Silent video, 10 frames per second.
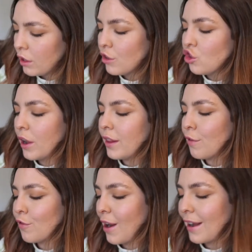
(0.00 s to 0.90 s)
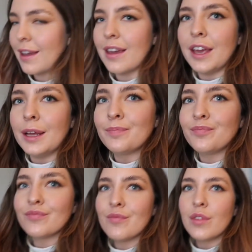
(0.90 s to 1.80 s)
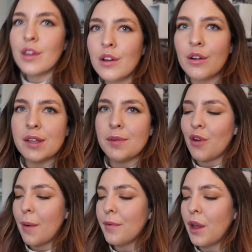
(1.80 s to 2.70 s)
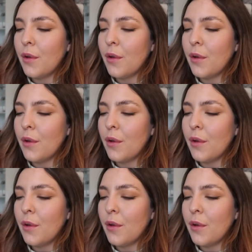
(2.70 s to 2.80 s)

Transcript: I'm gonna try the Frankie Krispy Kreme